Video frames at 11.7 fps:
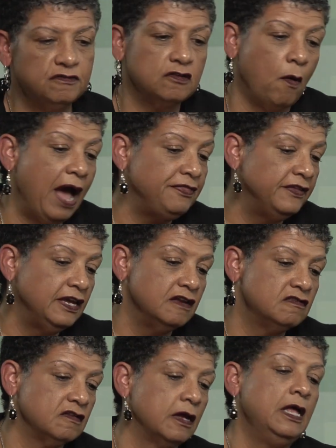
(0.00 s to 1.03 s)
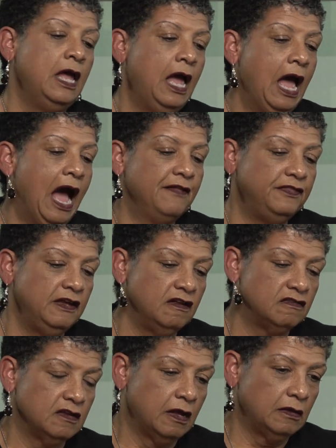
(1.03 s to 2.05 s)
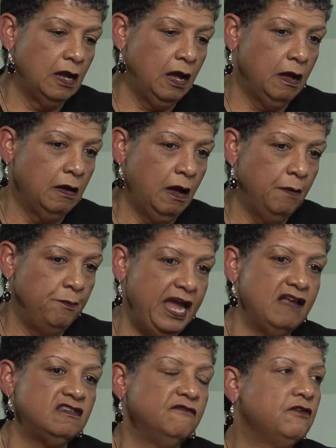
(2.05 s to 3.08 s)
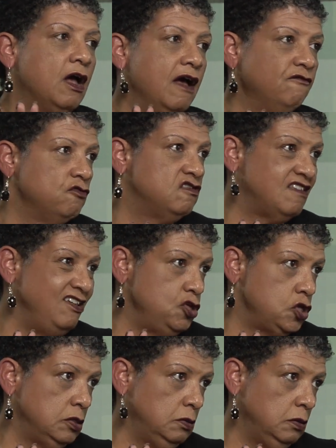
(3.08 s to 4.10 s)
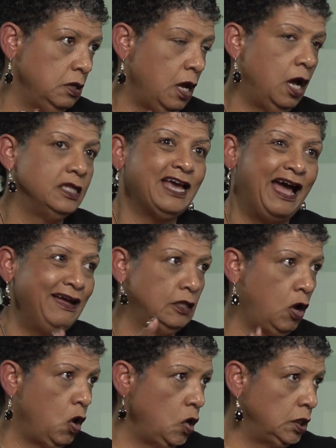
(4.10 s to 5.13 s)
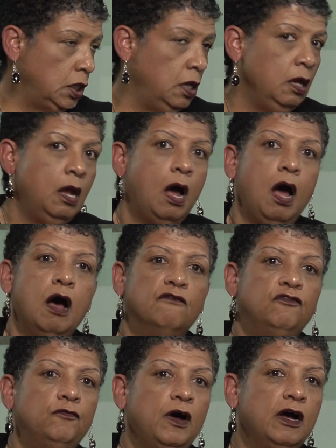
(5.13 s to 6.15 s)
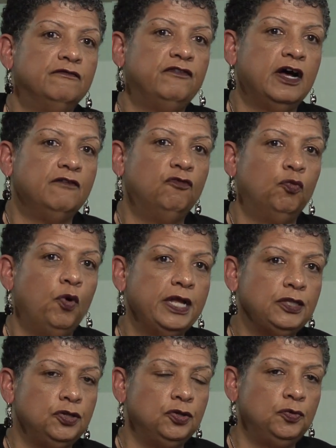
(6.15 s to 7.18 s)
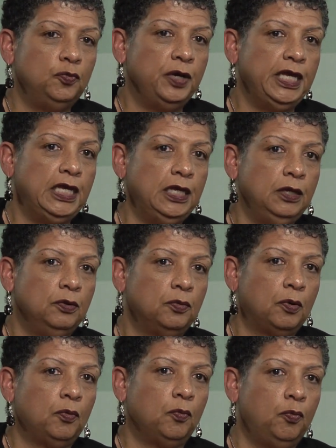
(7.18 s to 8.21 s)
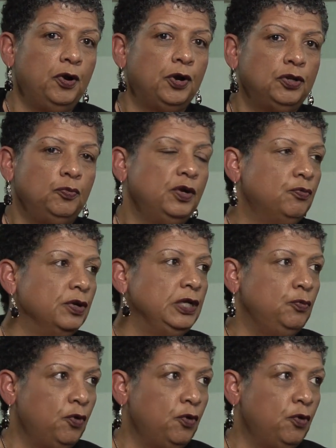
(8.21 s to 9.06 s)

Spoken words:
So I think it's a massive conversation, a dialogue of what do we, where do we really